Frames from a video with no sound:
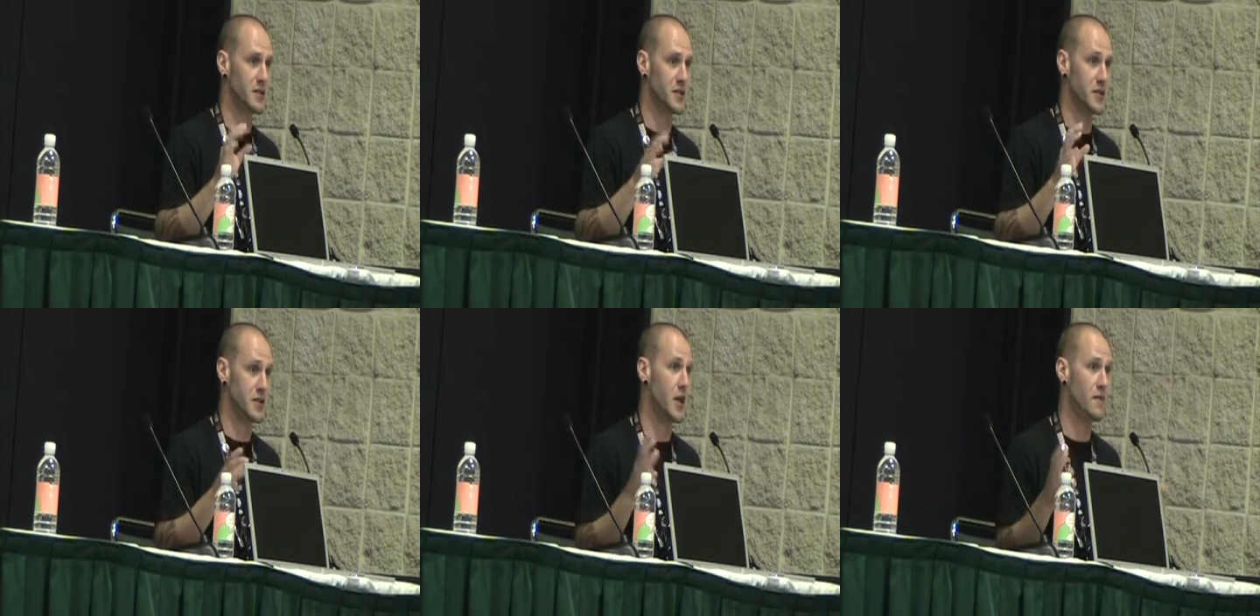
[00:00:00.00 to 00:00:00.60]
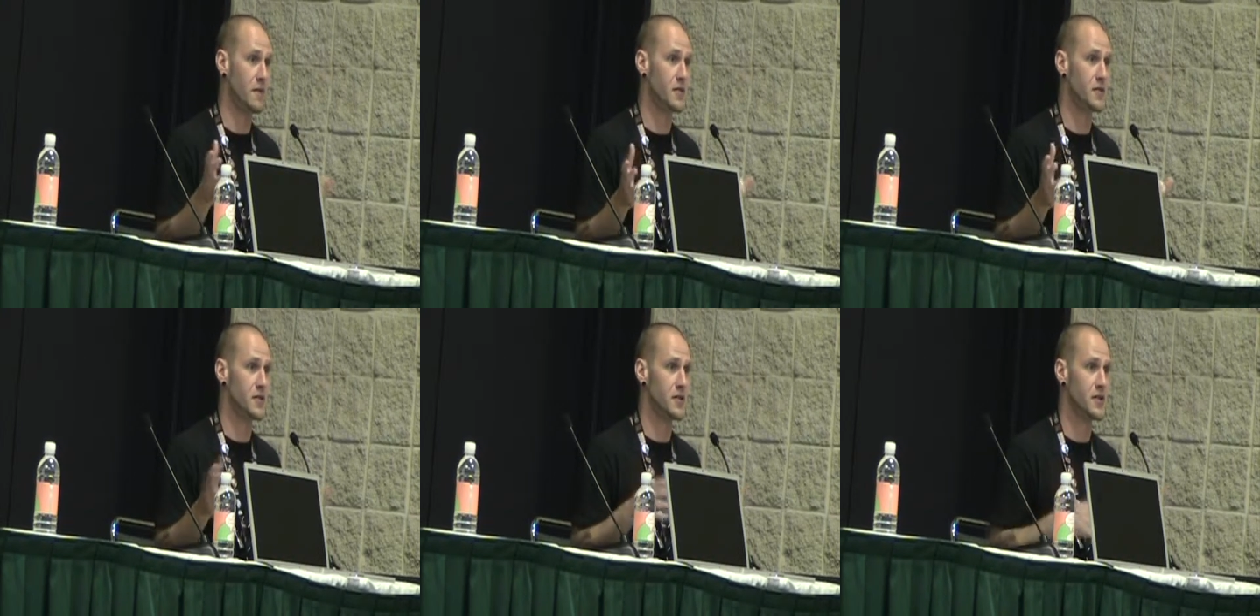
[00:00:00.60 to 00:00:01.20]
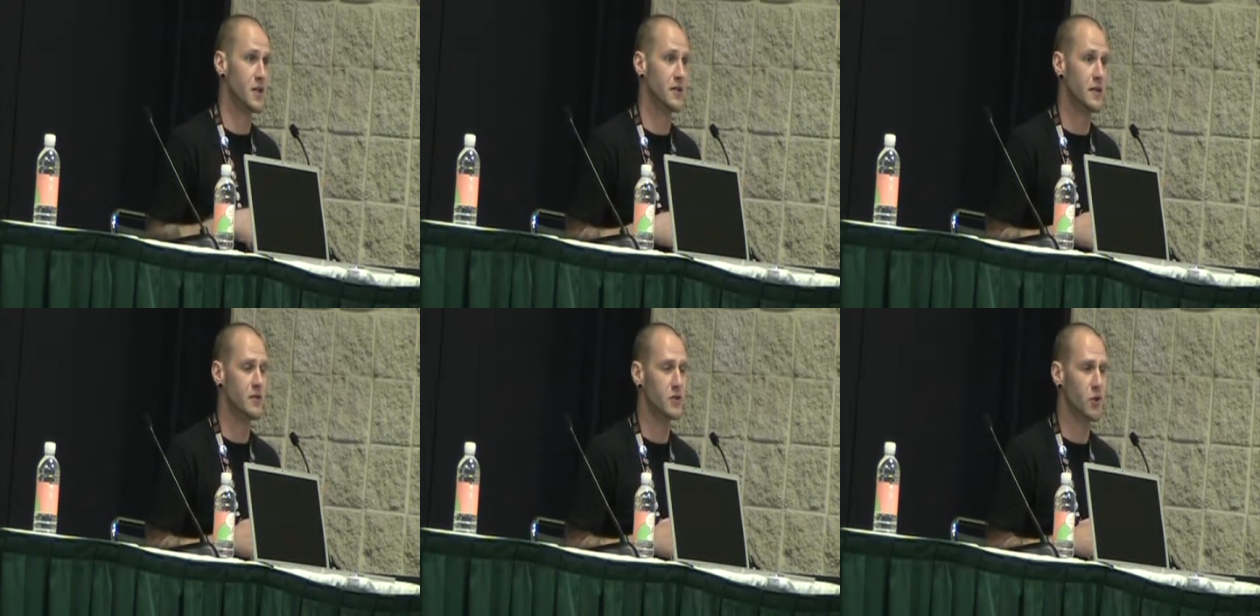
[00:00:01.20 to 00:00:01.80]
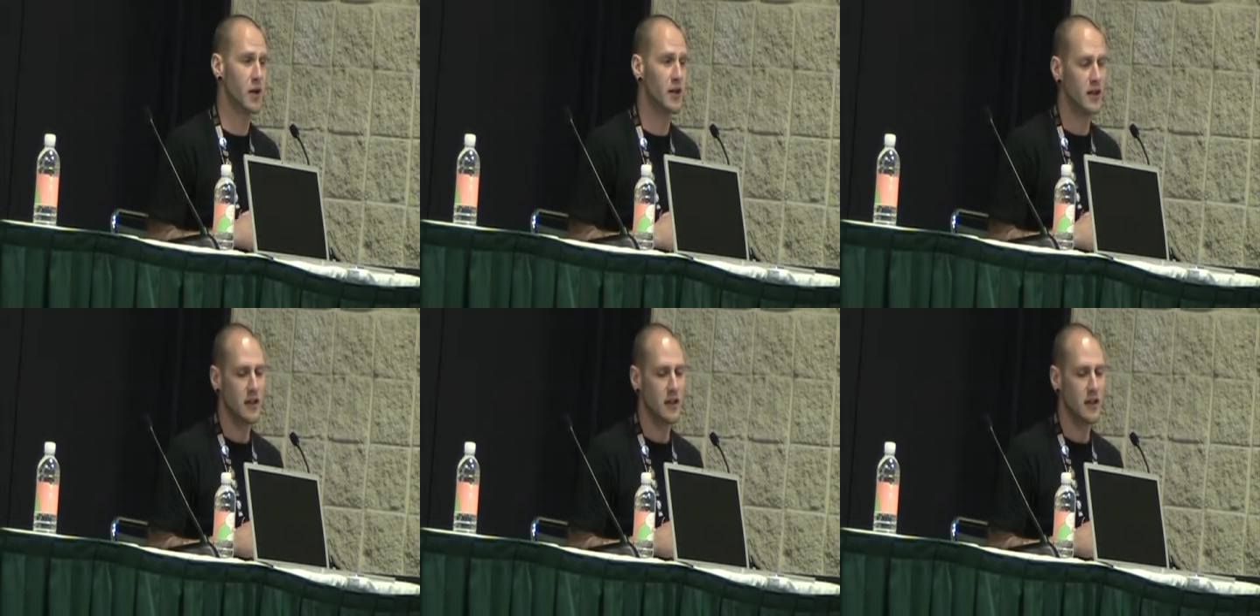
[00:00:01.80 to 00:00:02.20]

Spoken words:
this is the stuff. This is his inventory.